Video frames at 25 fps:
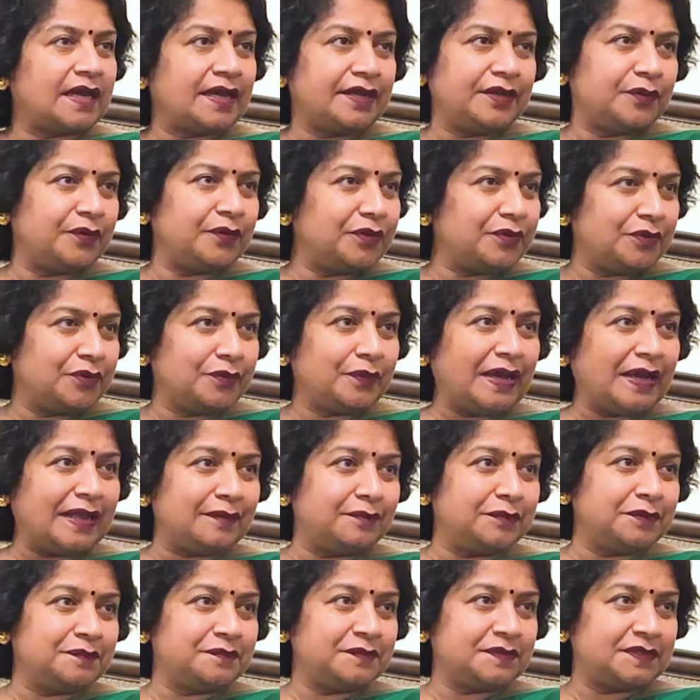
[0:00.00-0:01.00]
I know you do
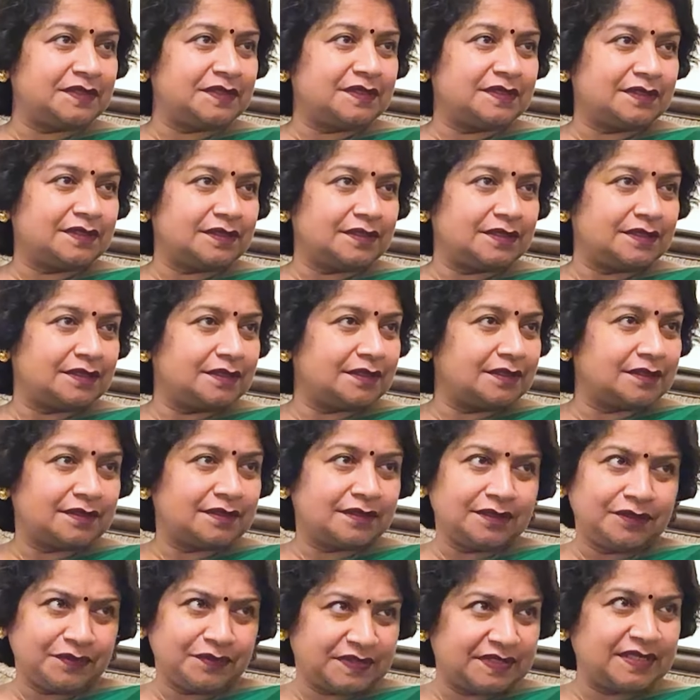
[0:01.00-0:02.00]
albums,
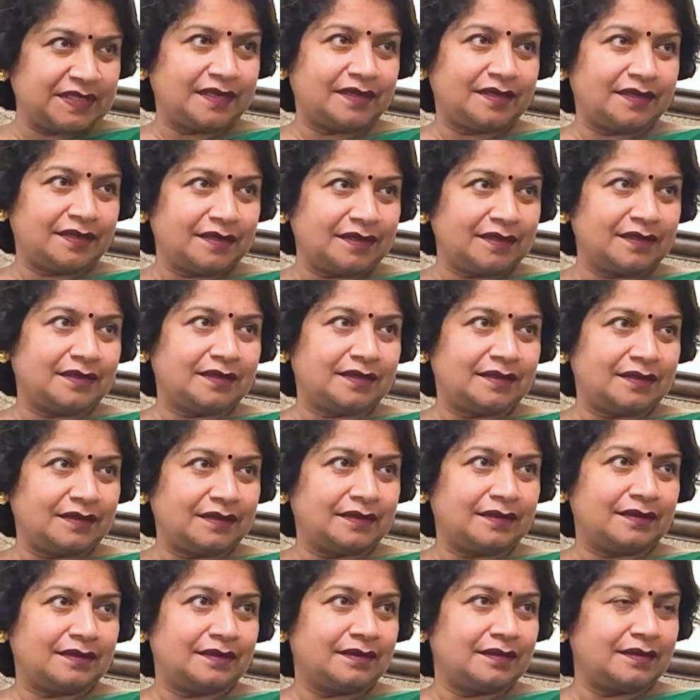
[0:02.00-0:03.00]
you sing
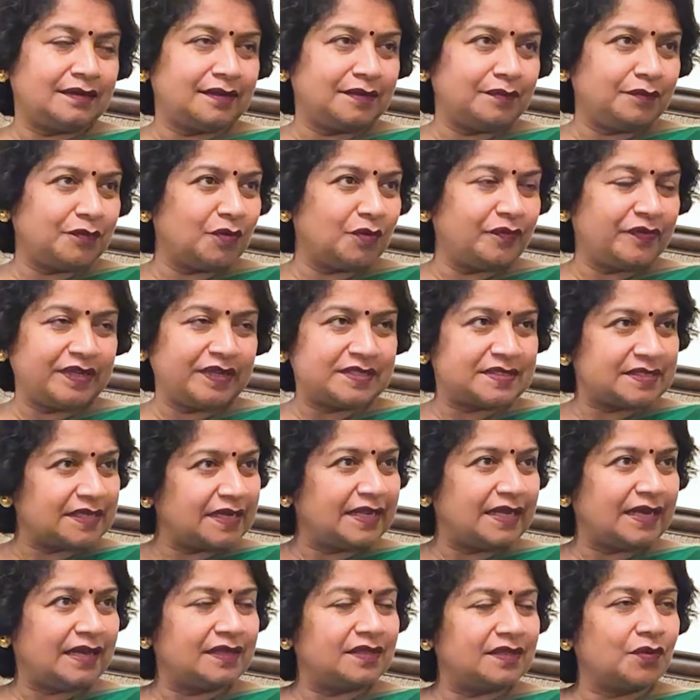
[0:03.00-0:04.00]
in movies.
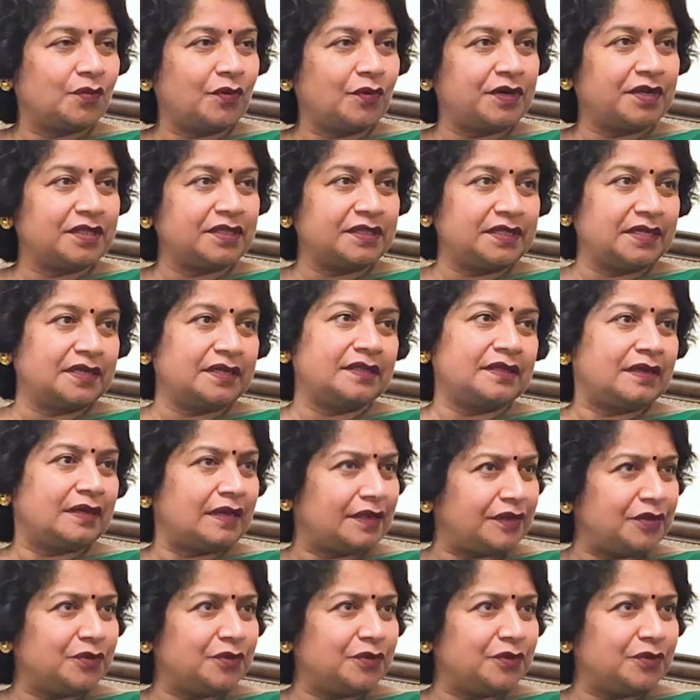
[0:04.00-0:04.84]
What are the, and